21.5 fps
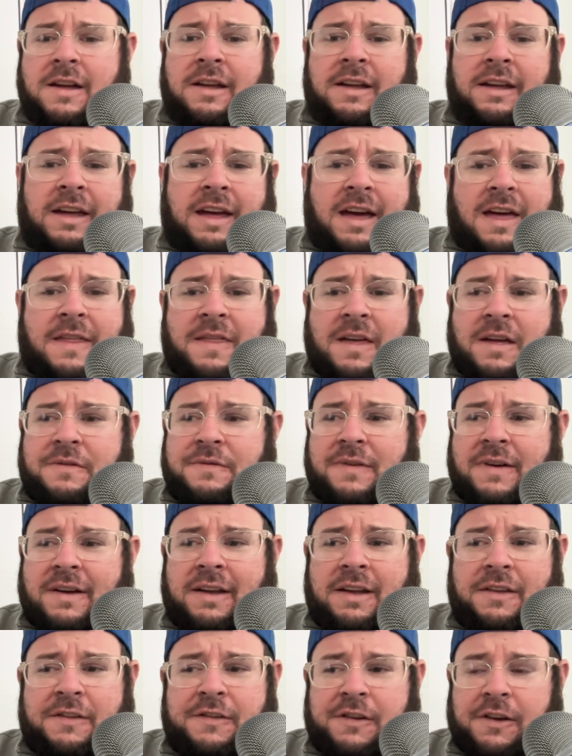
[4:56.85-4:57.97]
He had that
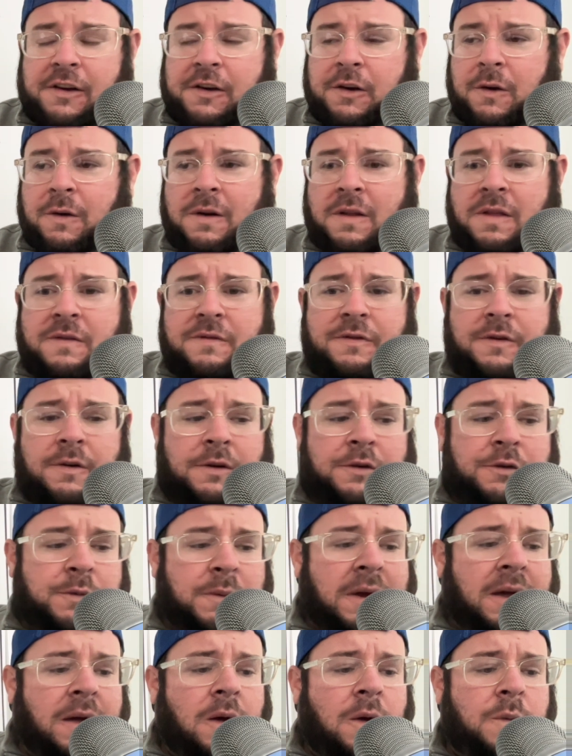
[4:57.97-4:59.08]
fight secured in the first
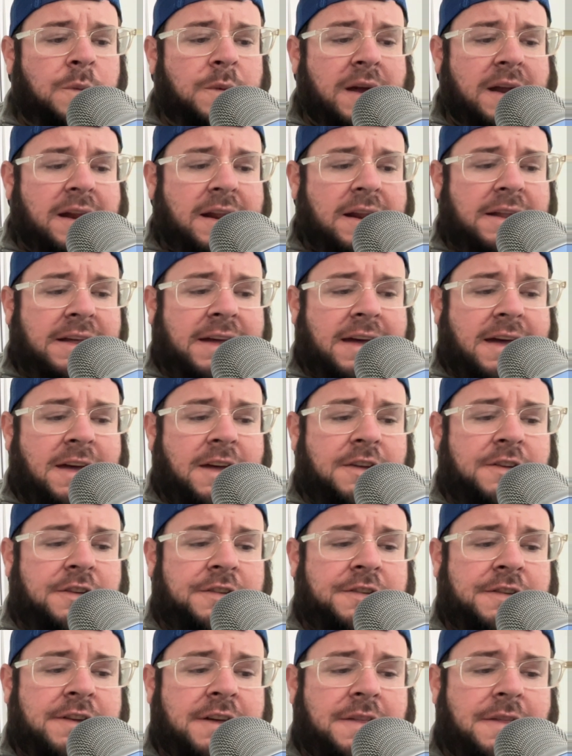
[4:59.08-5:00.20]
round, ran out of
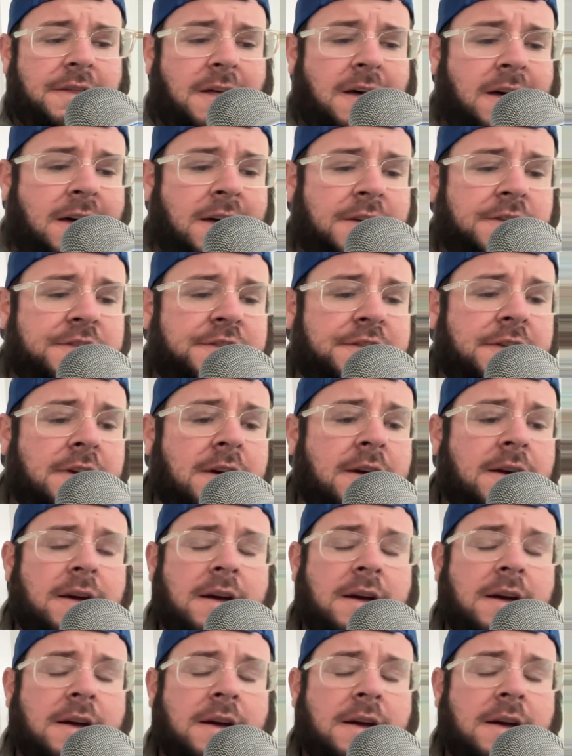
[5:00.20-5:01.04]
gas and lost.